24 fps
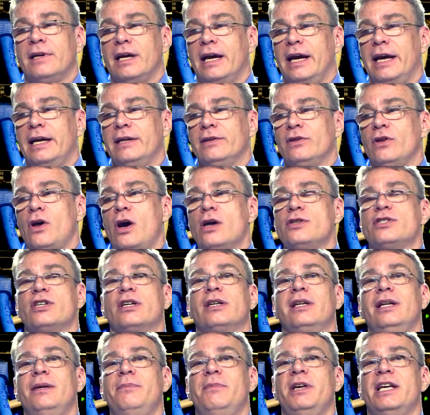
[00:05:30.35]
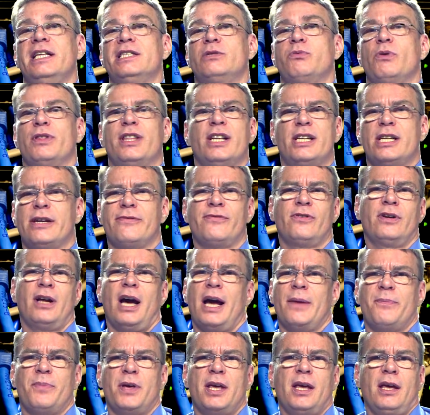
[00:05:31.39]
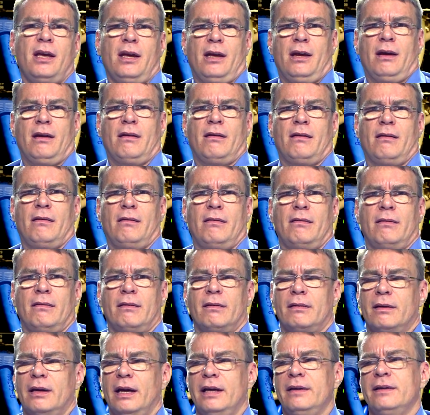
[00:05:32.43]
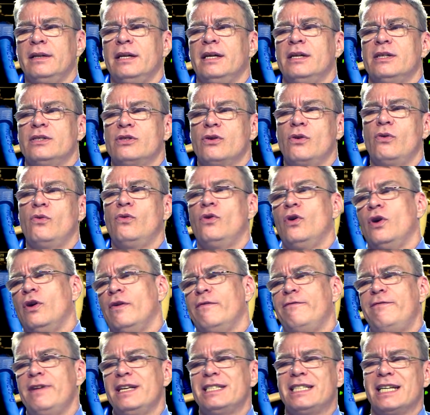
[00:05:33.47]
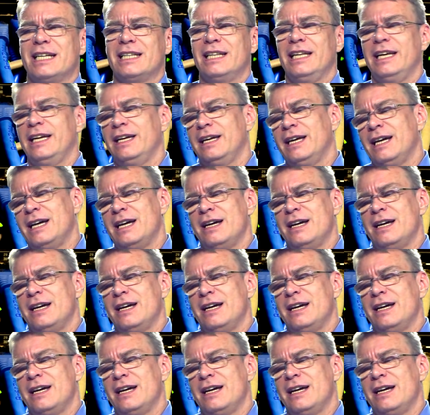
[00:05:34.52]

and logically means with a different IP. Okay, So physically,